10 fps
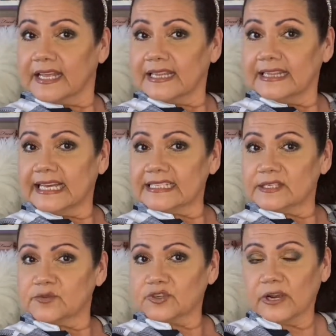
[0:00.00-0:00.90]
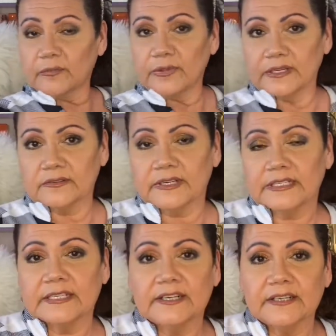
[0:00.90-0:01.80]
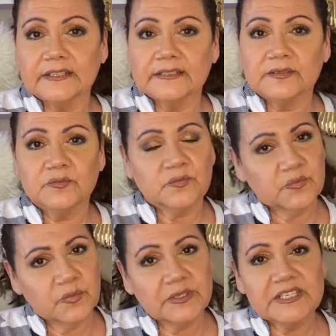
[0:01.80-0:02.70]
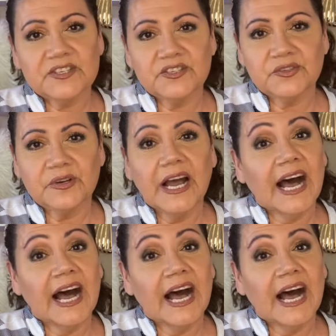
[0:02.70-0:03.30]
that subscribe button right there, please do.